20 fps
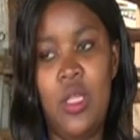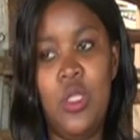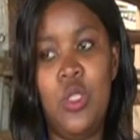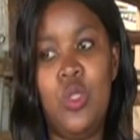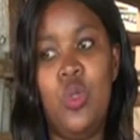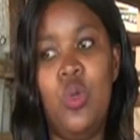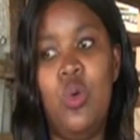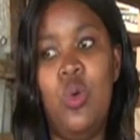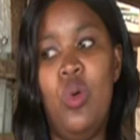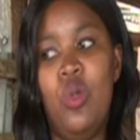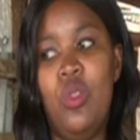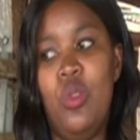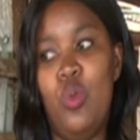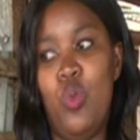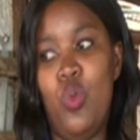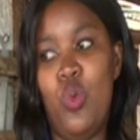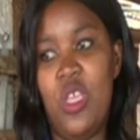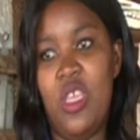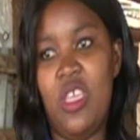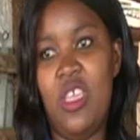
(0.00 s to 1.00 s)
So
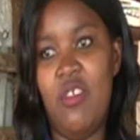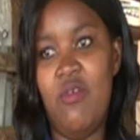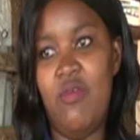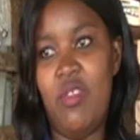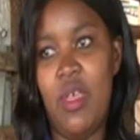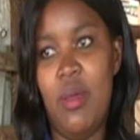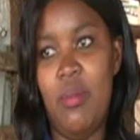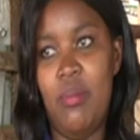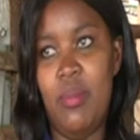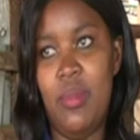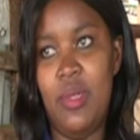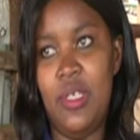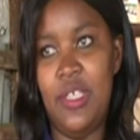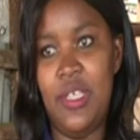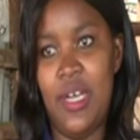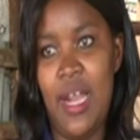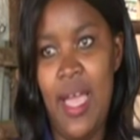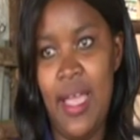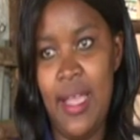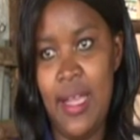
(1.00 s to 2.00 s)
we give them
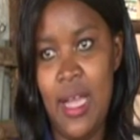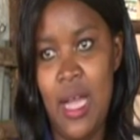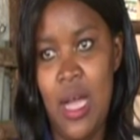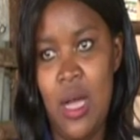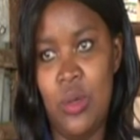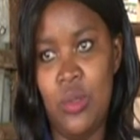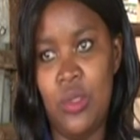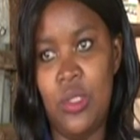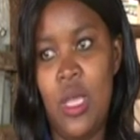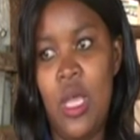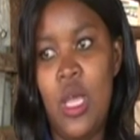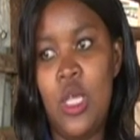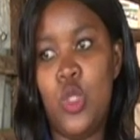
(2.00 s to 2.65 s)
dry cows.